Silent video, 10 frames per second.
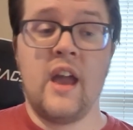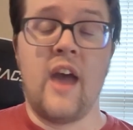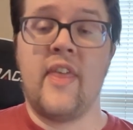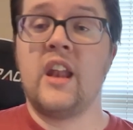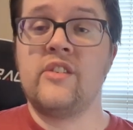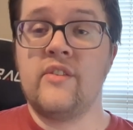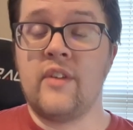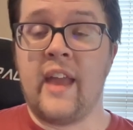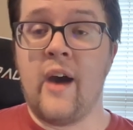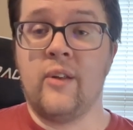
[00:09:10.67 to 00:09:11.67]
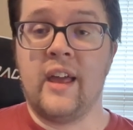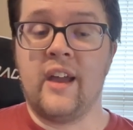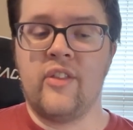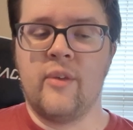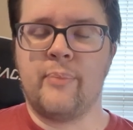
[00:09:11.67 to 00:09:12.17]
And that doesn't even count,
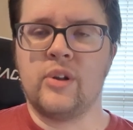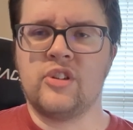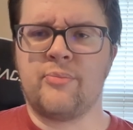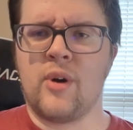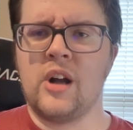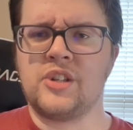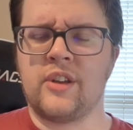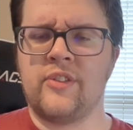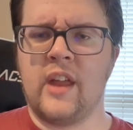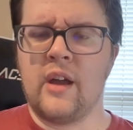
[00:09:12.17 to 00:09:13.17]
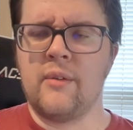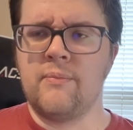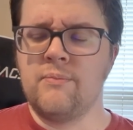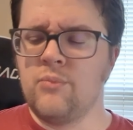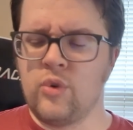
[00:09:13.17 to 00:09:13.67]
like, the bunch of projects that I
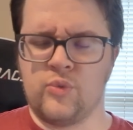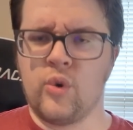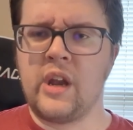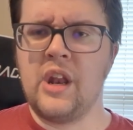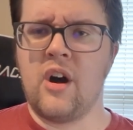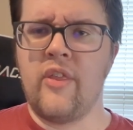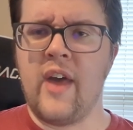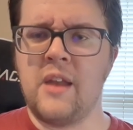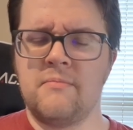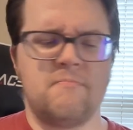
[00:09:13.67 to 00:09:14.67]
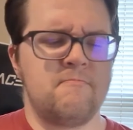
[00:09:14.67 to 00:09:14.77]
was working on that